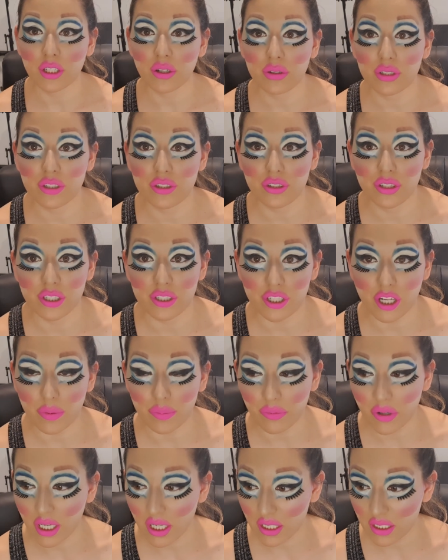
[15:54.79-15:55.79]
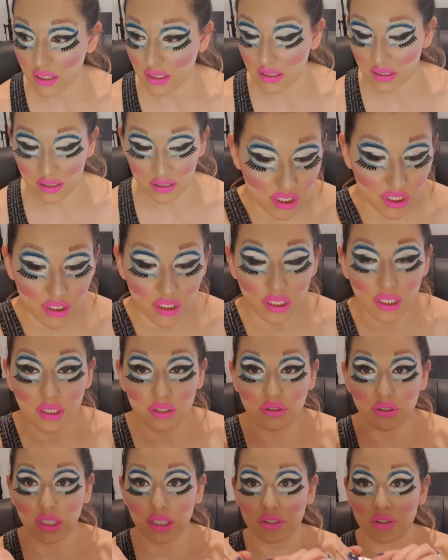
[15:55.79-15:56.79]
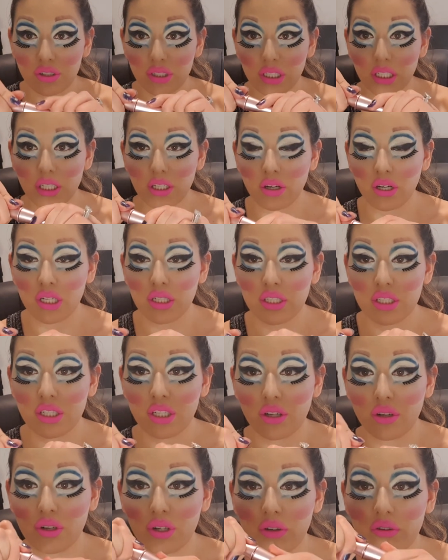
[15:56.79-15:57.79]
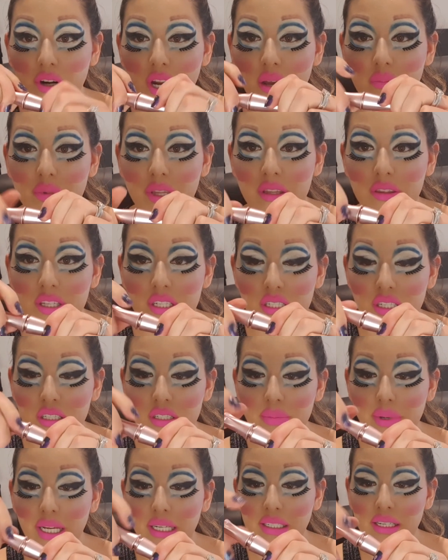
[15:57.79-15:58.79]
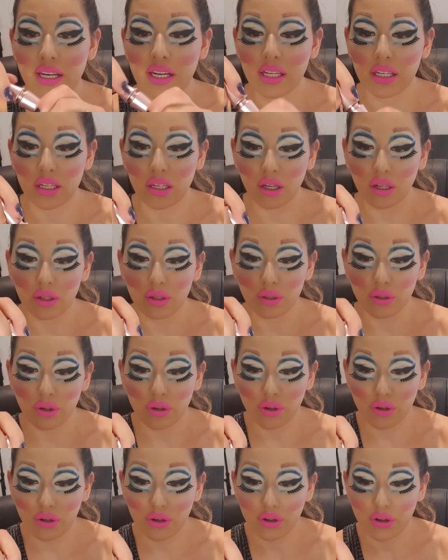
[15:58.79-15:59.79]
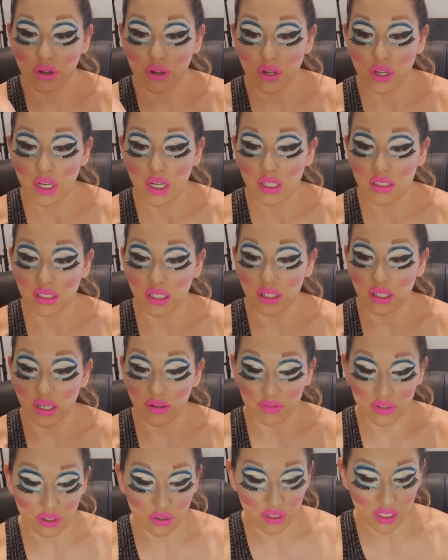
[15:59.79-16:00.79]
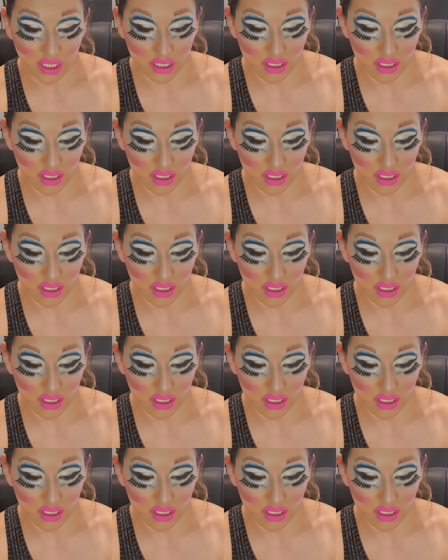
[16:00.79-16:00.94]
and do the top ones. Just literally going to go and grab, this is a magnetic glue, because I don't have two sets